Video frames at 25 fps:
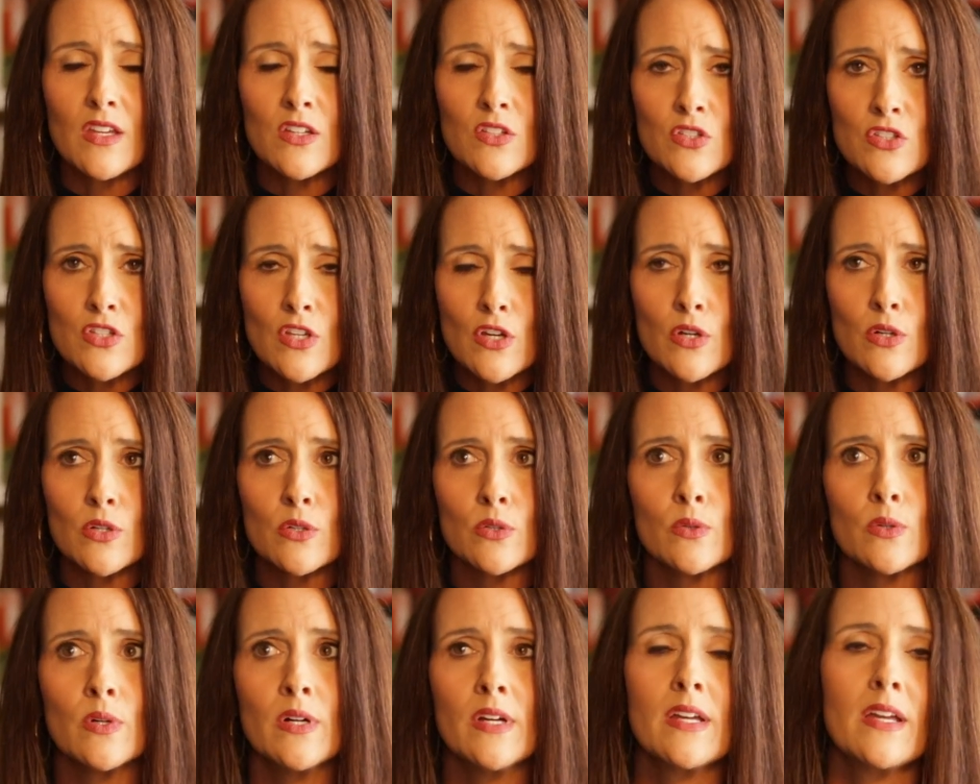
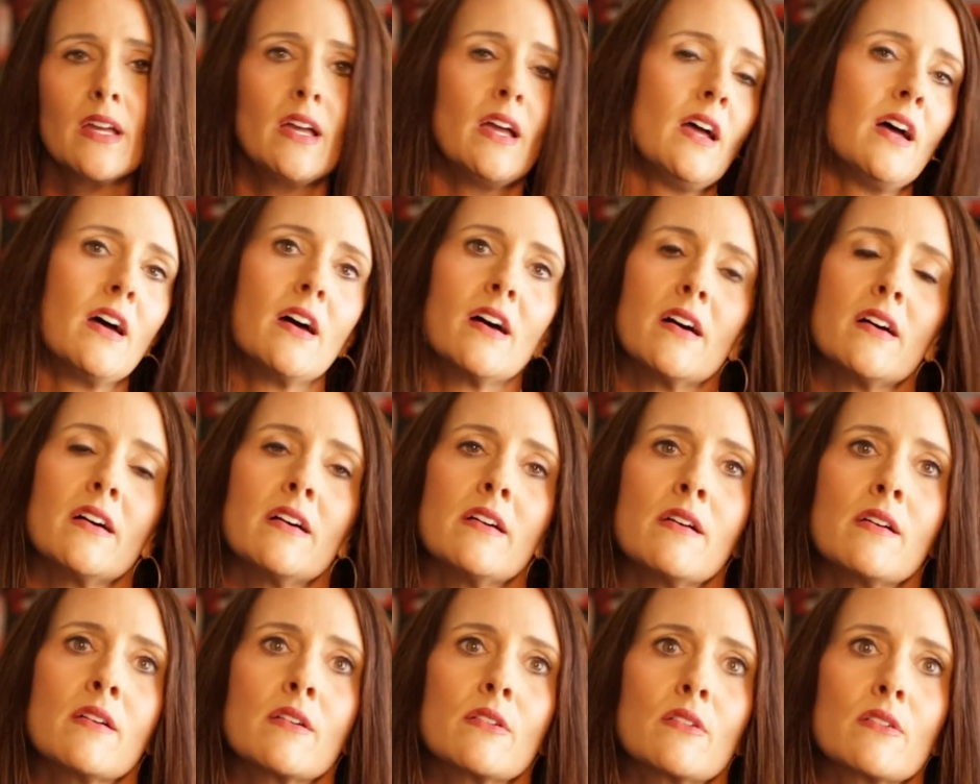So
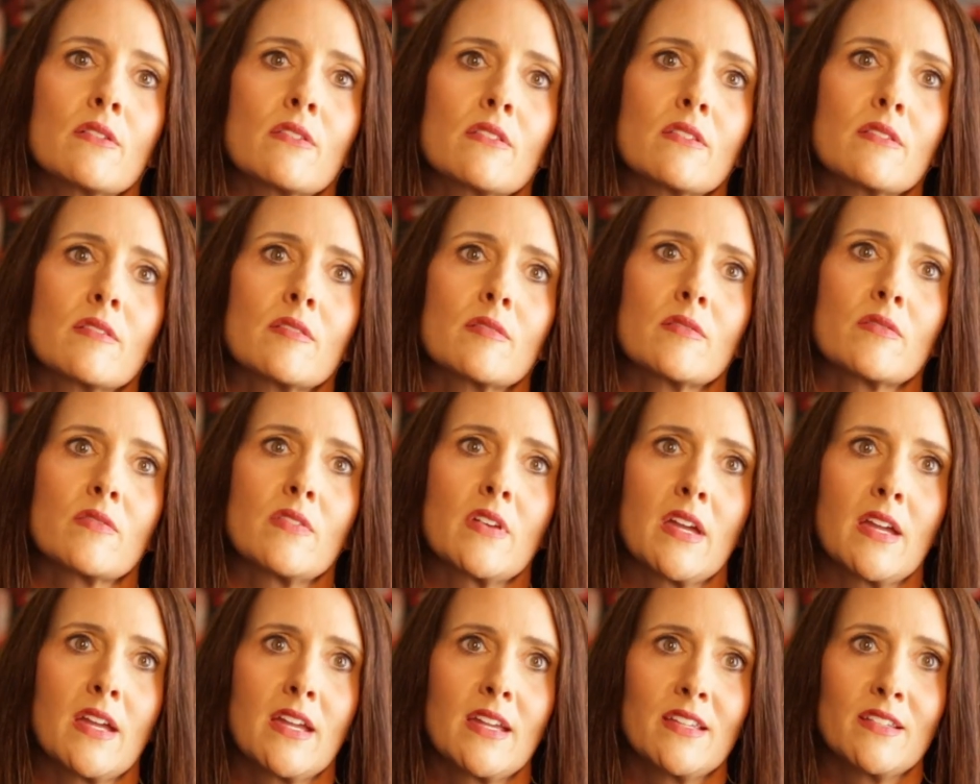
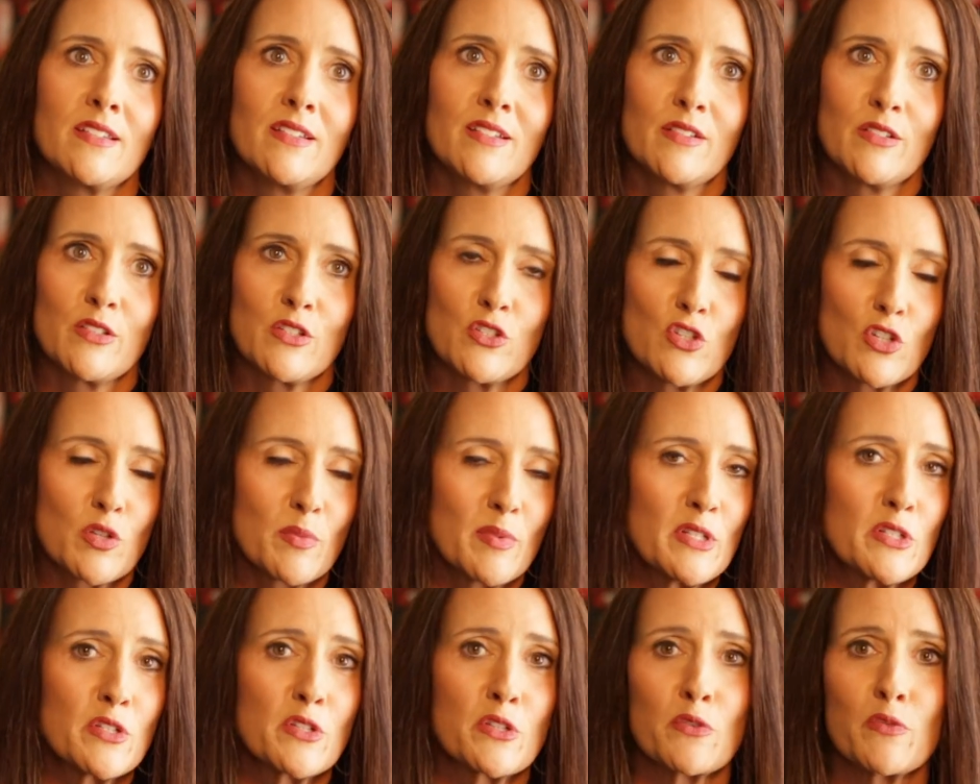they took
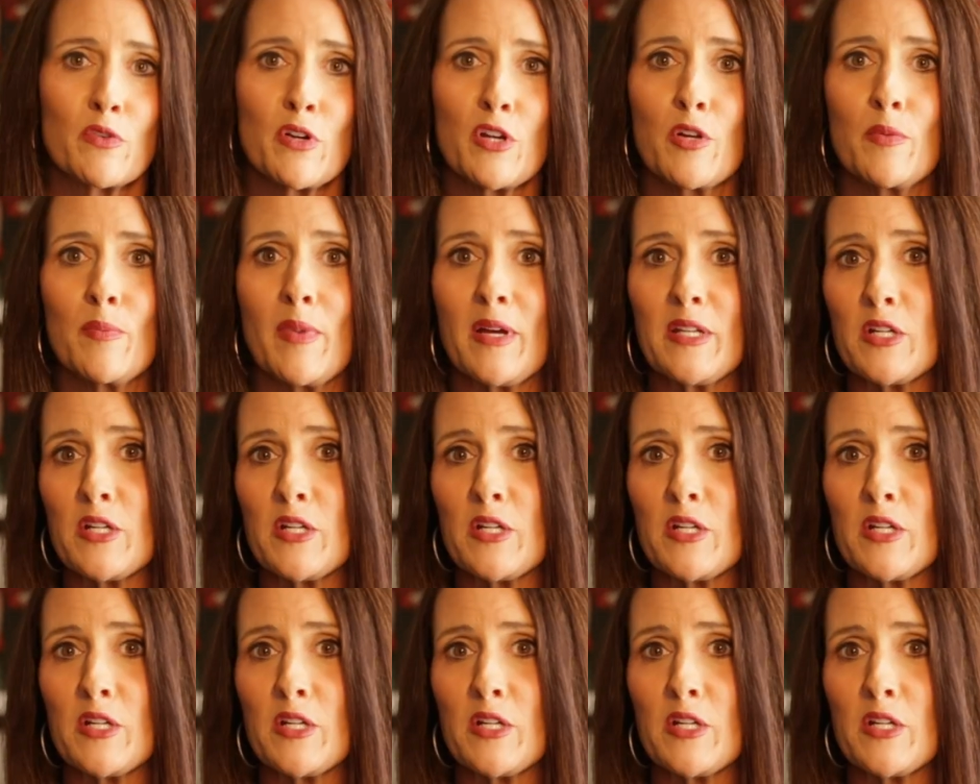me to the room.